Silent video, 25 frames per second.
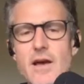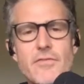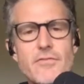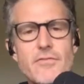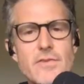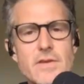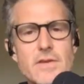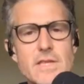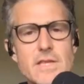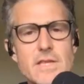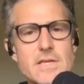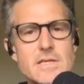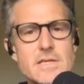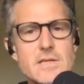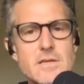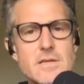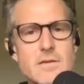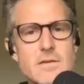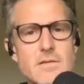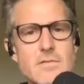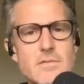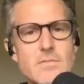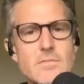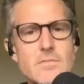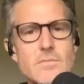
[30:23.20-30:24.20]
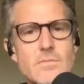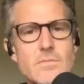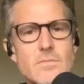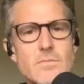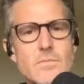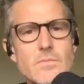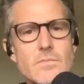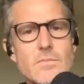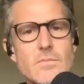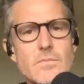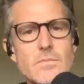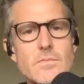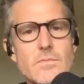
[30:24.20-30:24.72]
fancy enough for the.
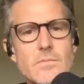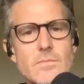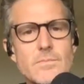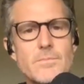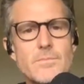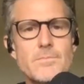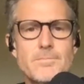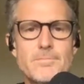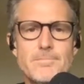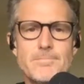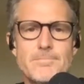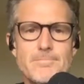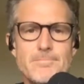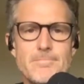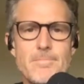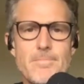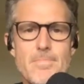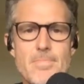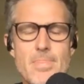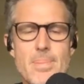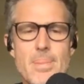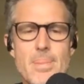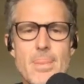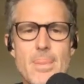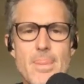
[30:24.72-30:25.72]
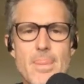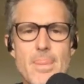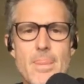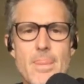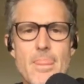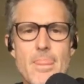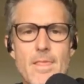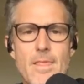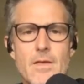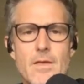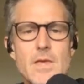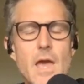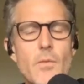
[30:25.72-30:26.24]
Hmm. yeah, well,
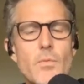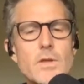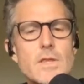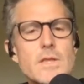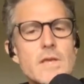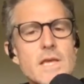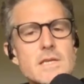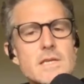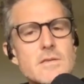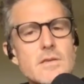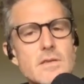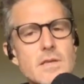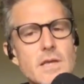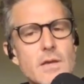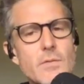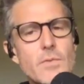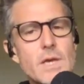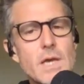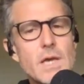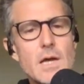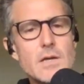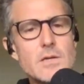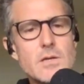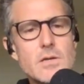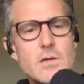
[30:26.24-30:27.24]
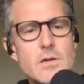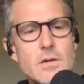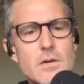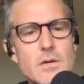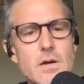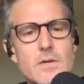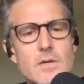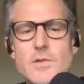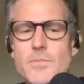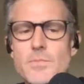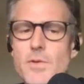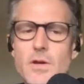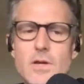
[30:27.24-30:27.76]
here's the thing. We can't do, uh, to be
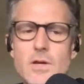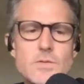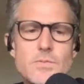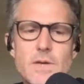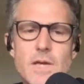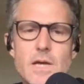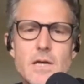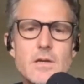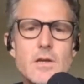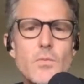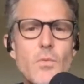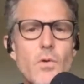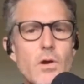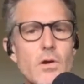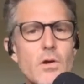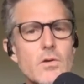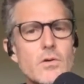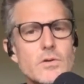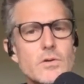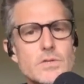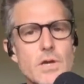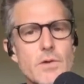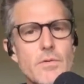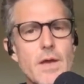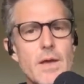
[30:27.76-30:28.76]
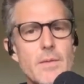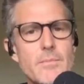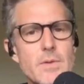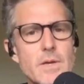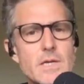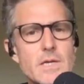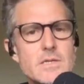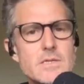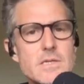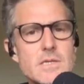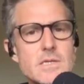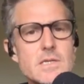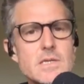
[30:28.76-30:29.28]
honest, we can't do Warren or Joanne because
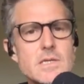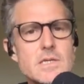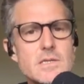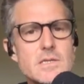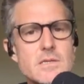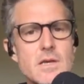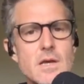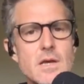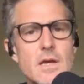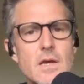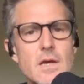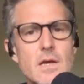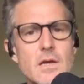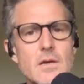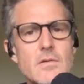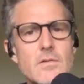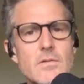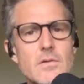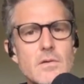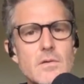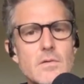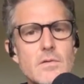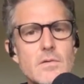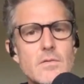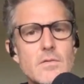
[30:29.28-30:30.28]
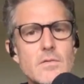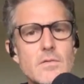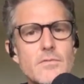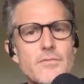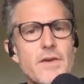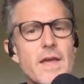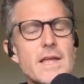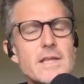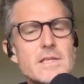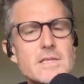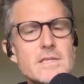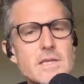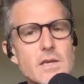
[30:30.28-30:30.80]
this is
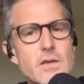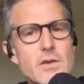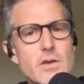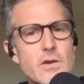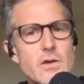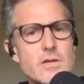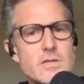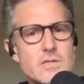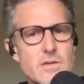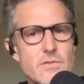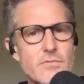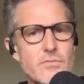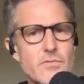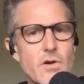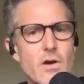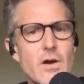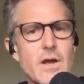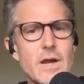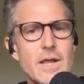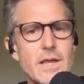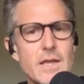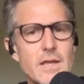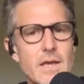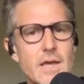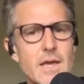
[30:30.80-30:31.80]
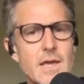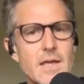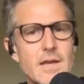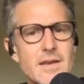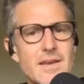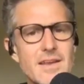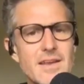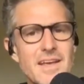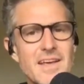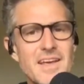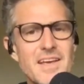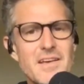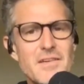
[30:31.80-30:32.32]
fancy cursive writing. And
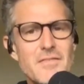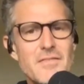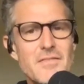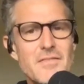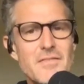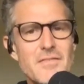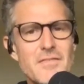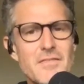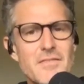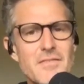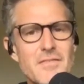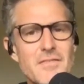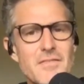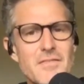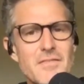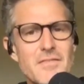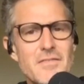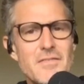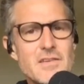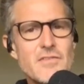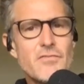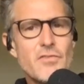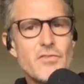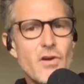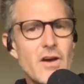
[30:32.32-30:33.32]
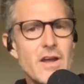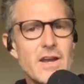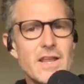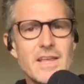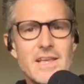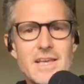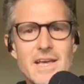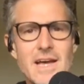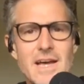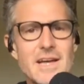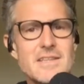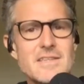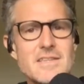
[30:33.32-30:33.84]
fancy cursive writing
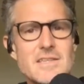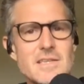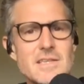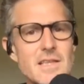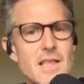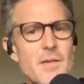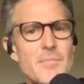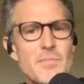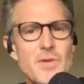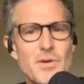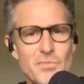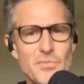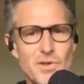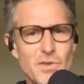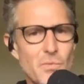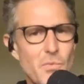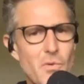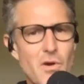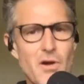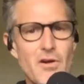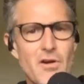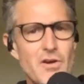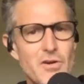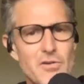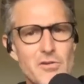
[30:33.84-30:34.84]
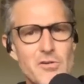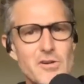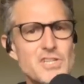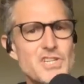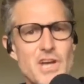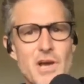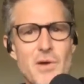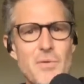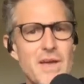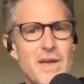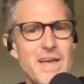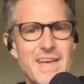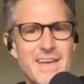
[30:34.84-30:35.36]
can't slum it with a Warren or a
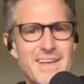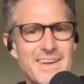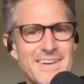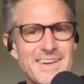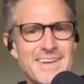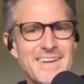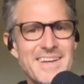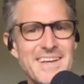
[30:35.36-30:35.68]
Joanne.